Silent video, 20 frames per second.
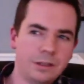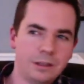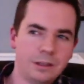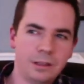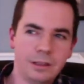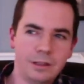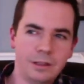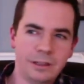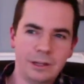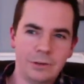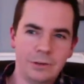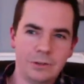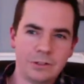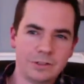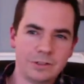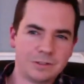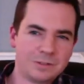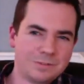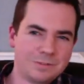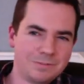they were
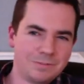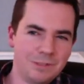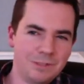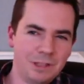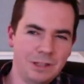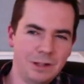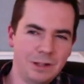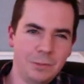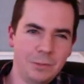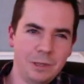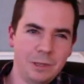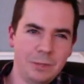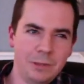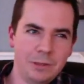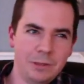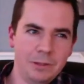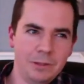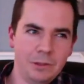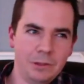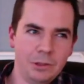just
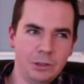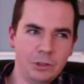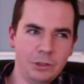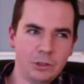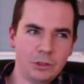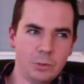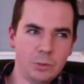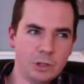maybe a little too